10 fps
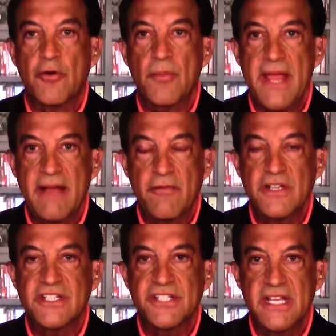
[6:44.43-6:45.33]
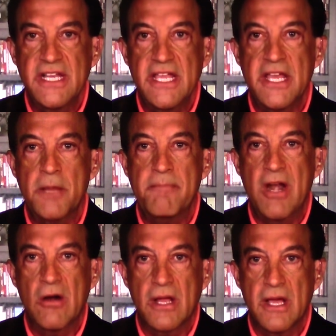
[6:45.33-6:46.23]
from every city in
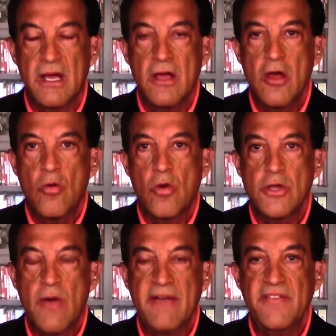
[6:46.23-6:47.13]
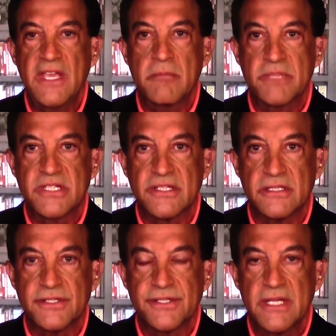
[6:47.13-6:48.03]
America where you have
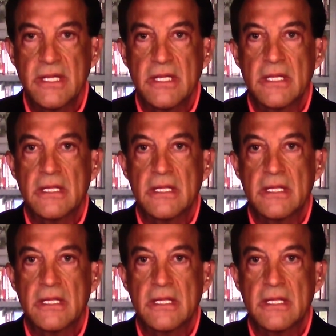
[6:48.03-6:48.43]
imbeciles,